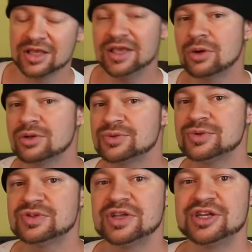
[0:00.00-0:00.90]
Igor's
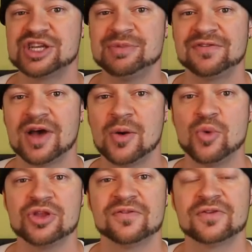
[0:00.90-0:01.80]
Roost stage can be
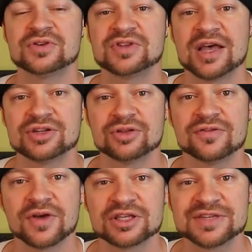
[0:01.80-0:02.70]
found when you first enter
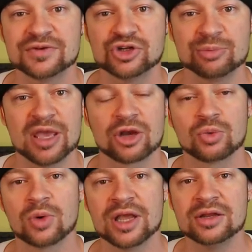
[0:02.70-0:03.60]
the festival and you make a
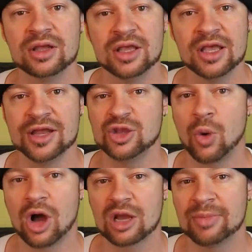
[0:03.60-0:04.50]
right and you
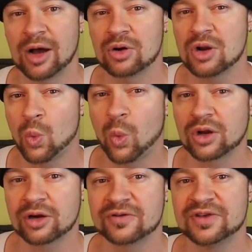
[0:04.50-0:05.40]
walk about
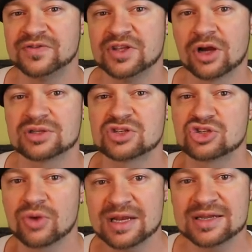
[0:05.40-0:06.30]
one hundred fifty yards
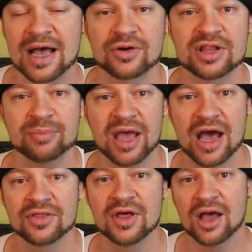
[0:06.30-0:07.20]
straight down on the
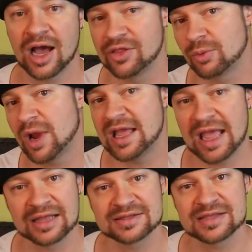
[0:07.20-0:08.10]
path on the right
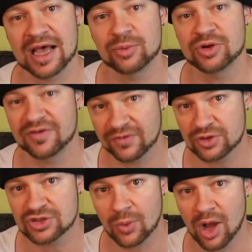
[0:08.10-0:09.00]
hand side when you
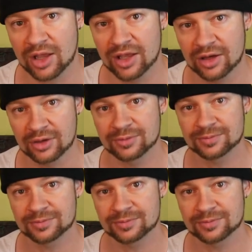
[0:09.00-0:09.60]
first walk in.